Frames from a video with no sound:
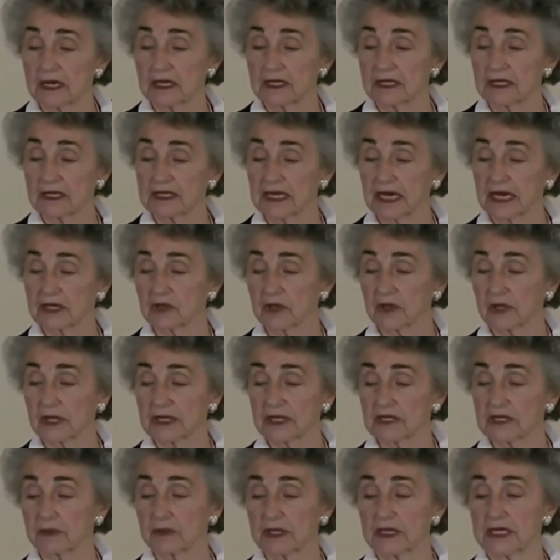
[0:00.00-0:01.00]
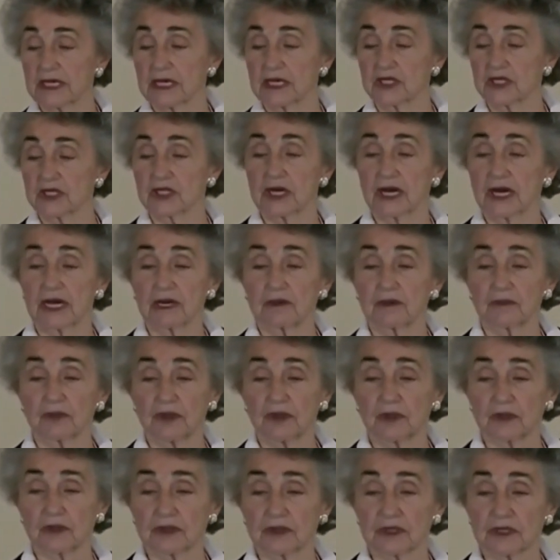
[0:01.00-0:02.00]
sexual exploitation and
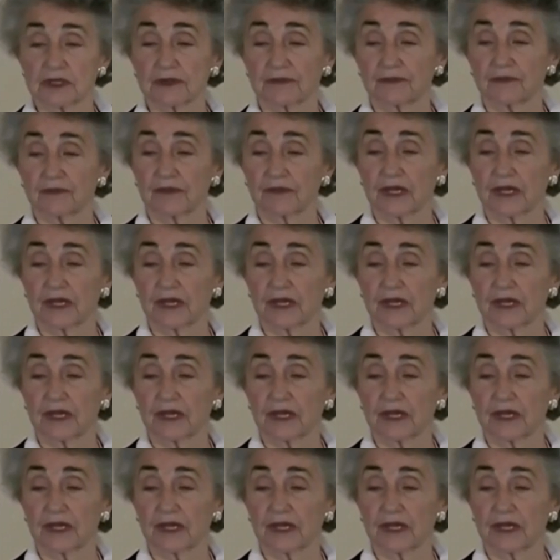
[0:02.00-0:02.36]
abuse.